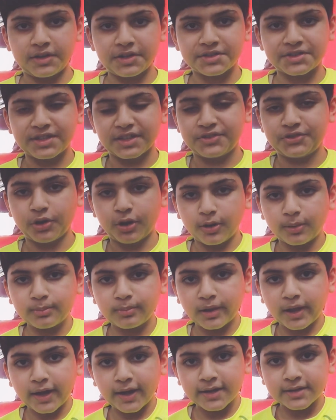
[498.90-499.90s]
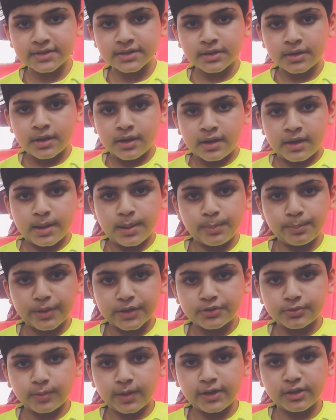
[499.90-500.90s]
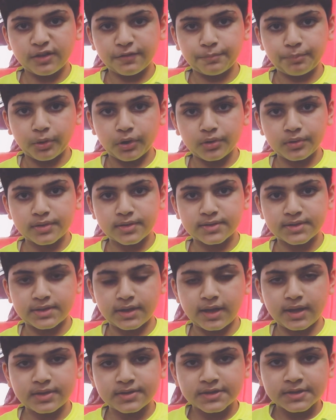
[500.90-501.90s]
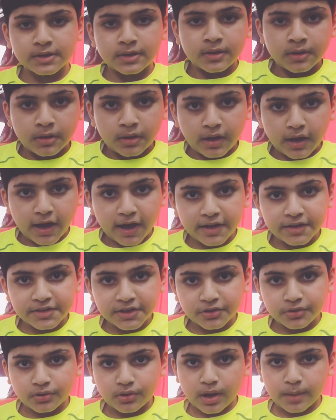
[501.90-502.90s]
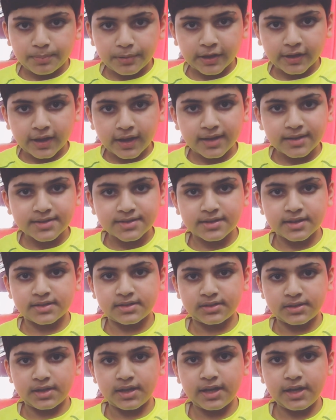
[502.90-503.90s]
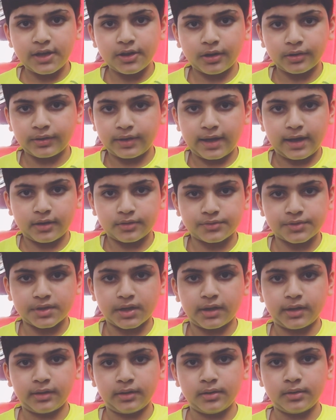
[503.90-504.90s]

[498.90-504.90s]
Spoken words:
the dome light in between of both seats, and it replicates the C on the outside.